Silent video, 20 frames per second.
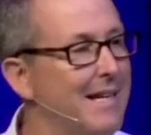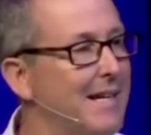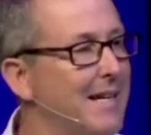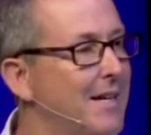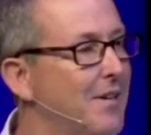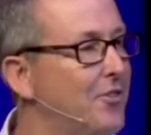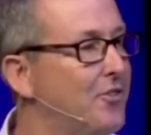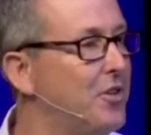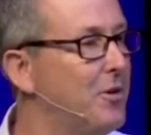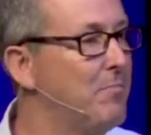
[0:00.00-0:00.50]

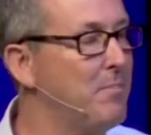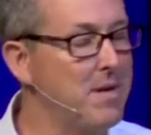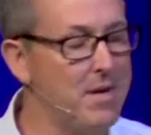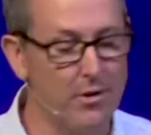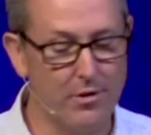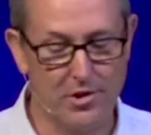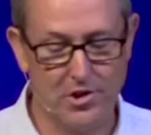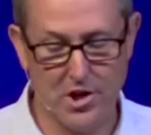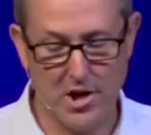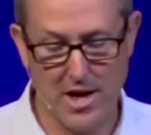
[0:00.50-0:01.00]
His
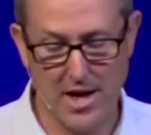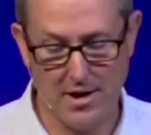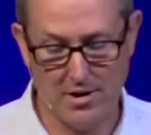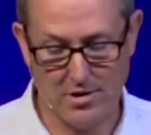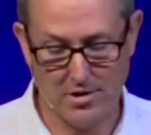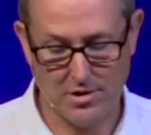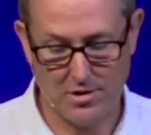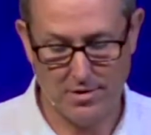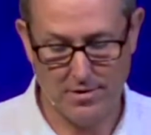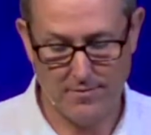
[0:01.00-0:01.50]
demeanor
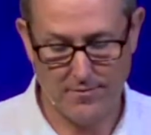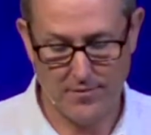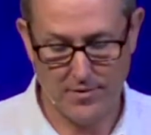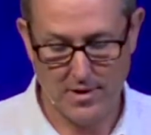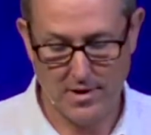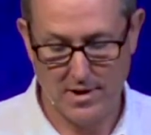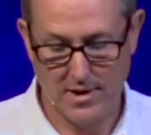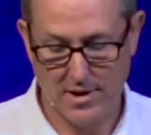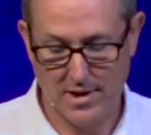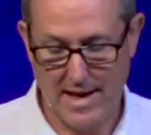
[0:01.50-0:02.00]
changed
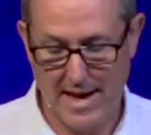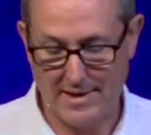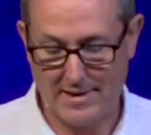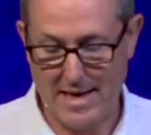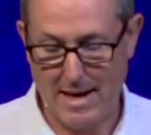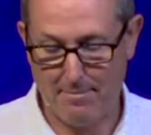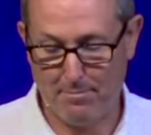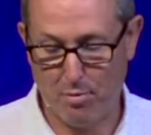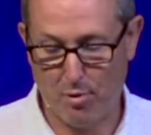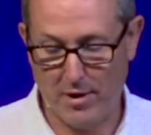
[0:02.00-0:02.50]
at
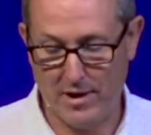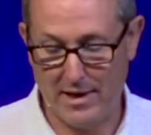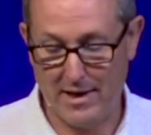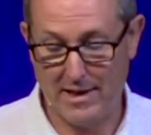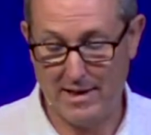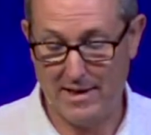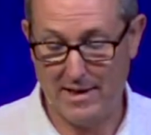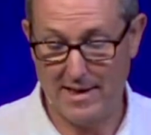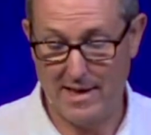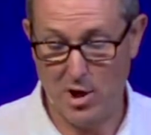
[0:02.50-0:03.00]
that point,
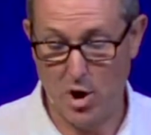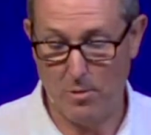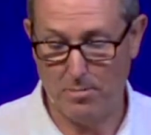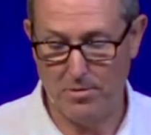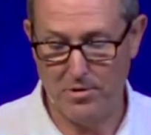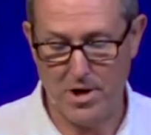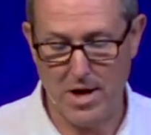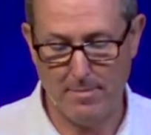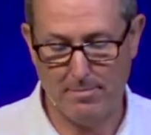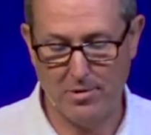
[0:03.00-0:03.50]
and he
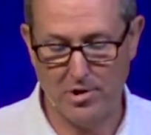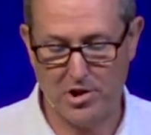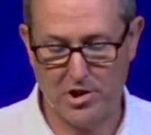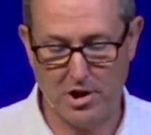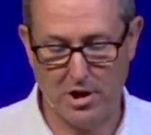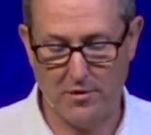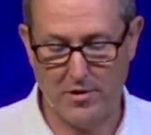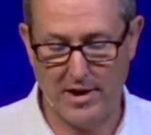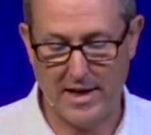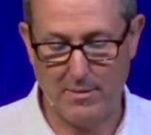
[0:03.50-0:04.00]
opened up and
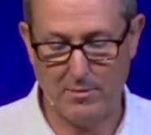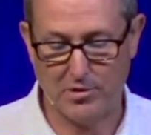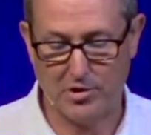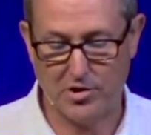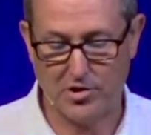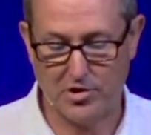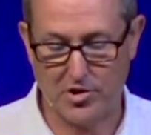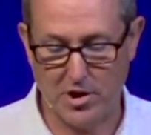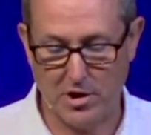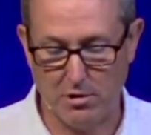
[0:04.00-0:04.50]
shared that he was a
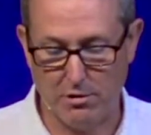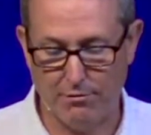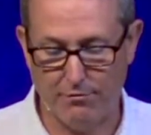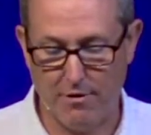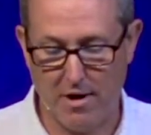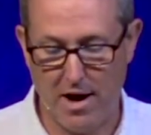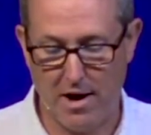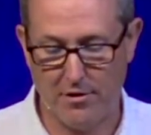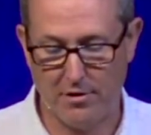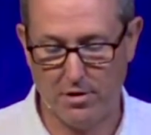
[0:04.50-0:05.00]
single
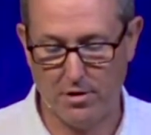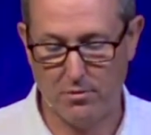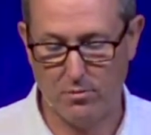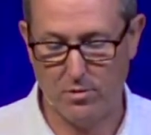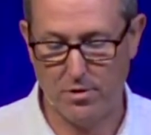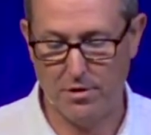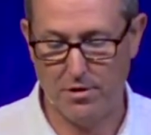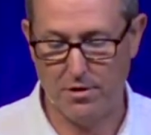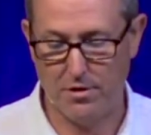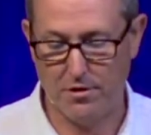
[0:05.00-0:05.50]
father
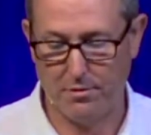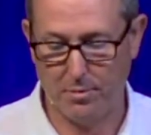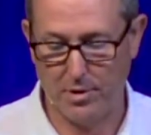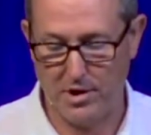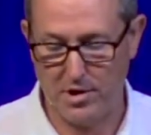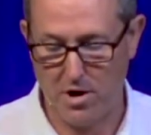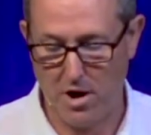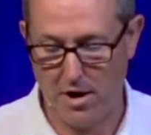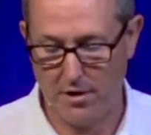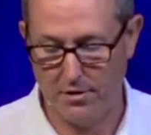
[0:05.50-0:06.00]
with three
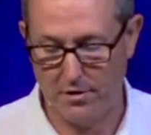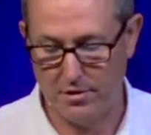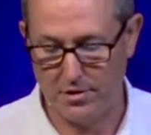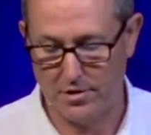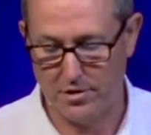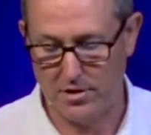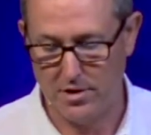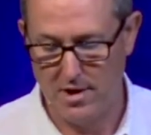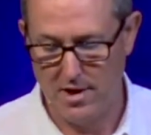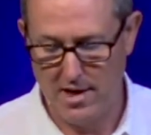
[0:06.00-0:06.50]

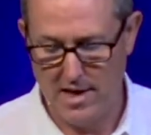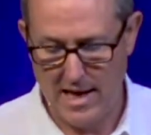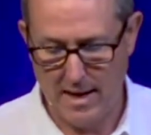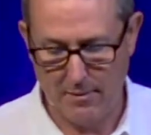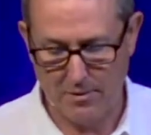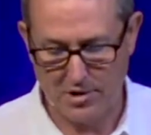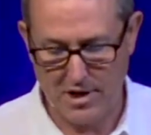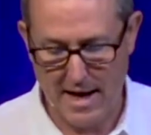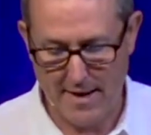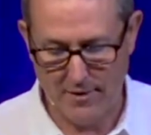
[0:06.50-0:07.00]
daughters and
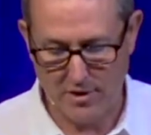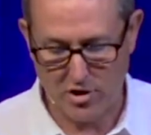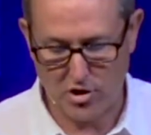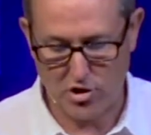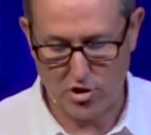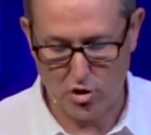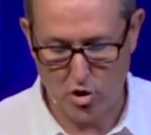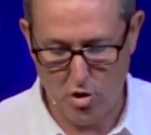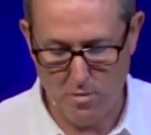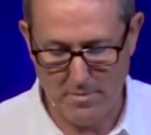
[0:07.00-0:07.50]
was having
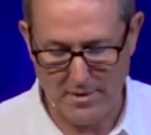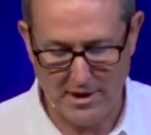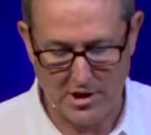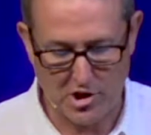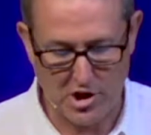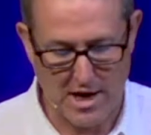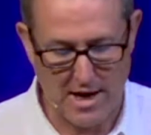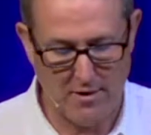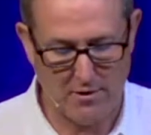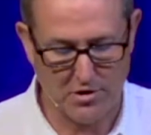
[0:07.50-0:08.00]
so many
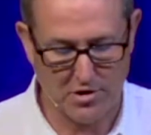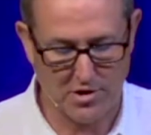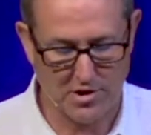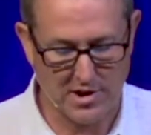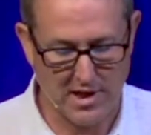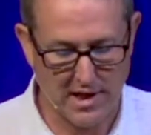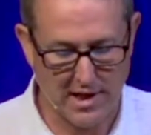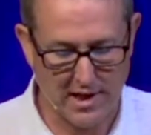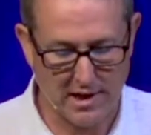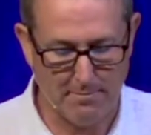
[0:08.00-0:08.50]
challenges
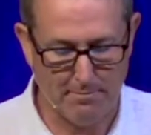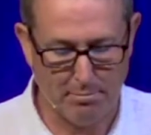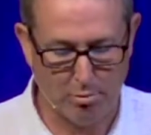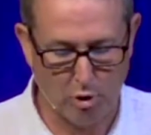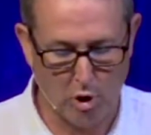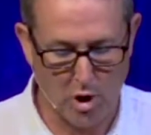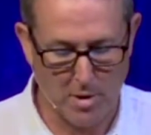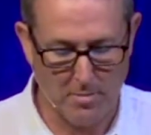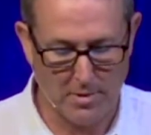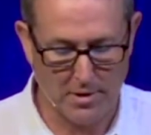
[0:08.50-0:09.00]
getting
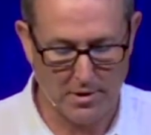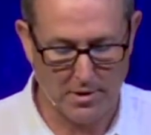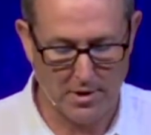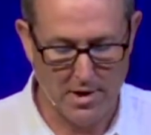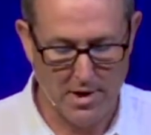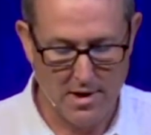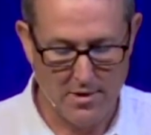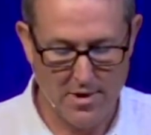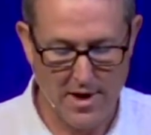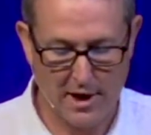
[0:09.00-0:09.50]
employment
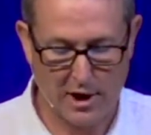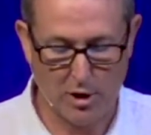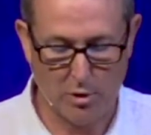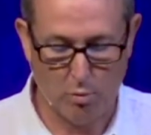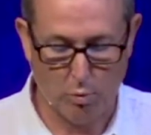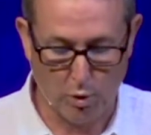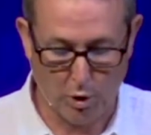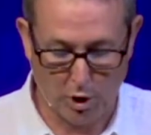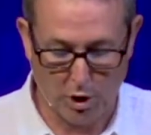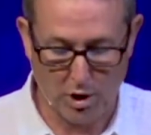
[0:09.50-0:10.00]
that could
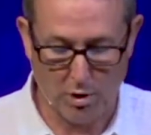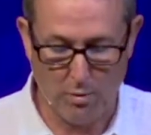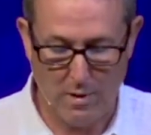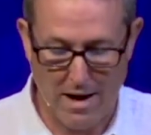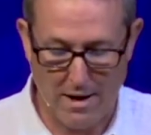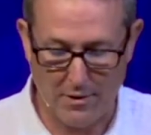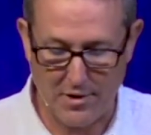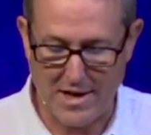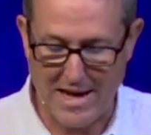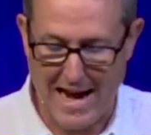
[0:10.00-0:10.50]
work
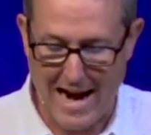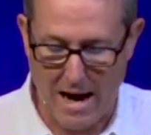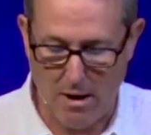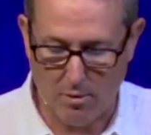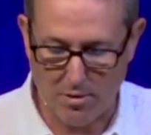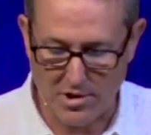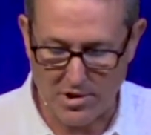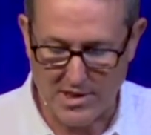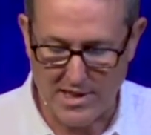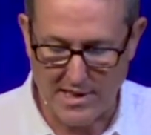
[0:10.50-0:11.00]
around the
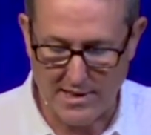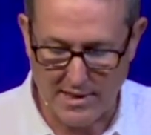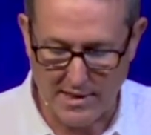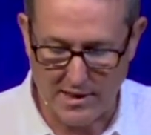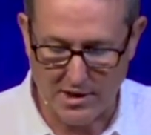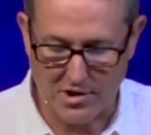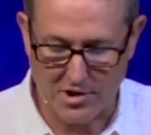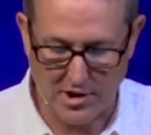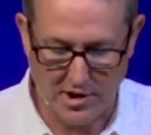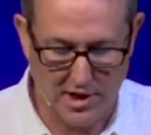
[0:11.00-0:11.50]
hours he
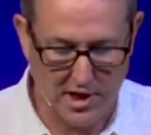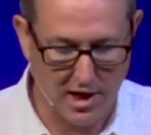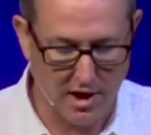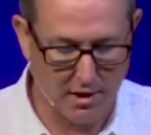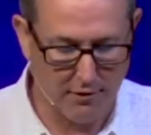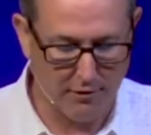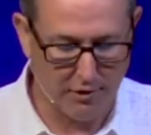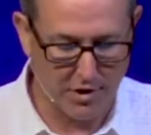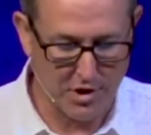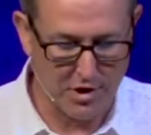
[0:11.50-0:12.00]
needed to
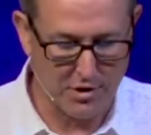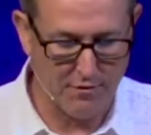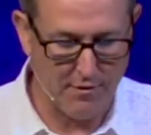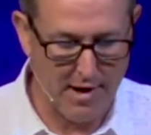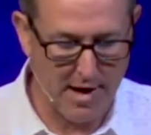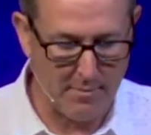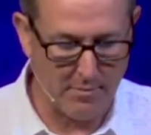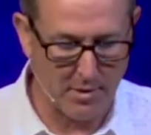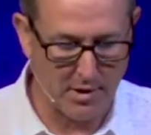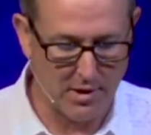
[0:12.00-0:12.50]
care for his
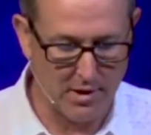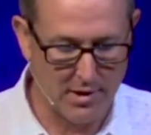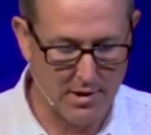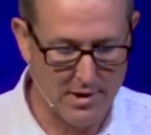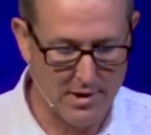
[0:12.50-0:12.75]
family.